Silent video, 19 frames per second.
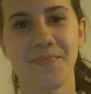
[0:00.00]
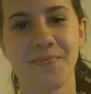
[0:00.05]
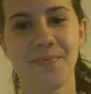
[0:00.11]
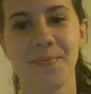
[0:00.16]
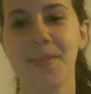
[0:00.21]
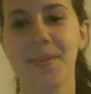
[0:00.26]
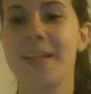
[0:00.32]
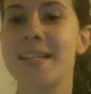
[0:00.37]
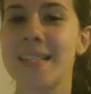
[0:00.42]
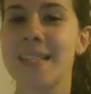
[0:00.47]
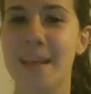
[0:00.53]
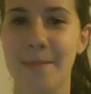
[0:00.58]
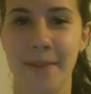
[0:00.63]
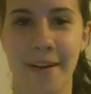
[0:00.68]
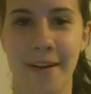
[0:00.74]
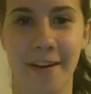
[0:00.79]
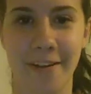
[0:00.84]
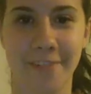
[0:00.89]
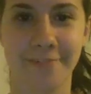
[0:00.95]
please let me
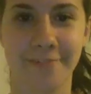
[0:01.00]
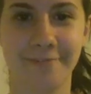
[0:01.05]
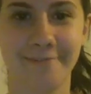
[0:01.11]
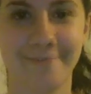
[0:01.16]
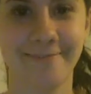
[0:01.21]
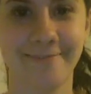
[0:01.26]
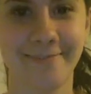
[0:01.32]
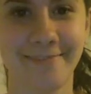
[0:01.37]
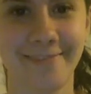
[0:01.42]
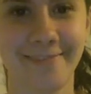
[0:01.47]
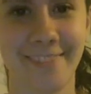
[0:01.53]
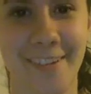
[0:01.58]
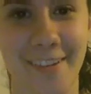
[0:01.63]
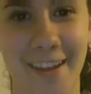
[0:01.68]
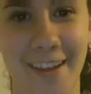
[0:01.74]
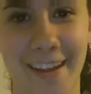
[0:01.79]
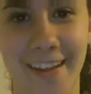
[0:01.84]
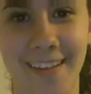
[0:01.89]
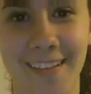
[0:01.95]
know. Okay.